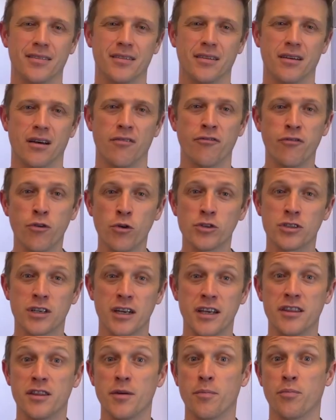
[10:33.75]

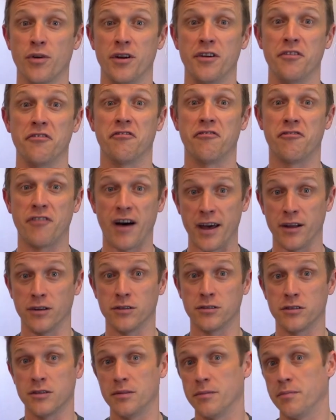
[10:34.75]
Unfortunately, the print
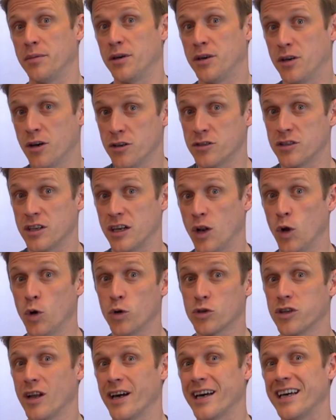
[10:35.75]
failed because it
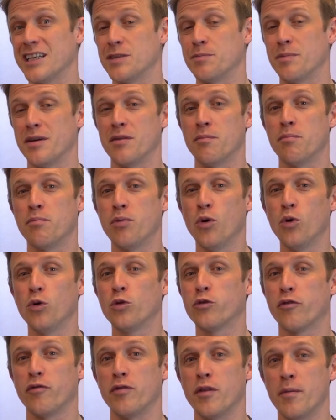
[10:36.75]
looks like it's been pulled from the